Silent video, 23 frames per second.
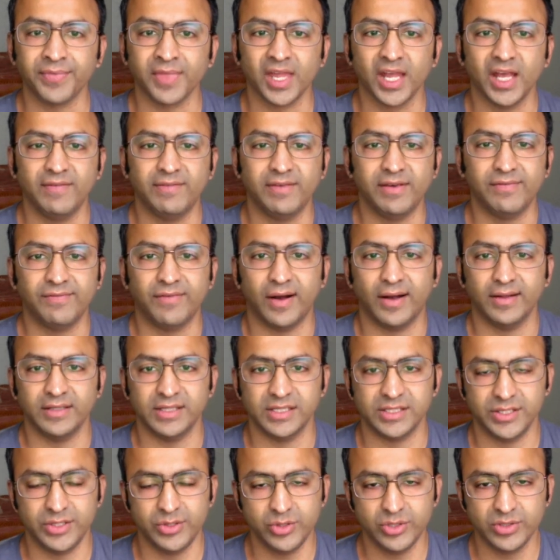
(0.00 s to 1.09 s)
If you found
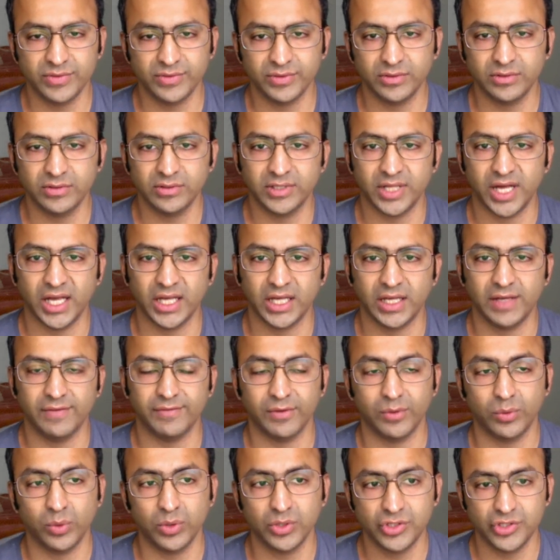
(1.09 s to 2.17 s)
this useful, thank you
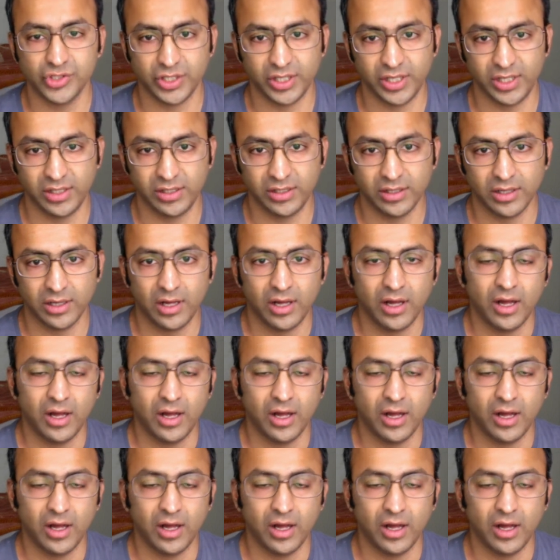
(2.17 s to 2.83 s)
for watching.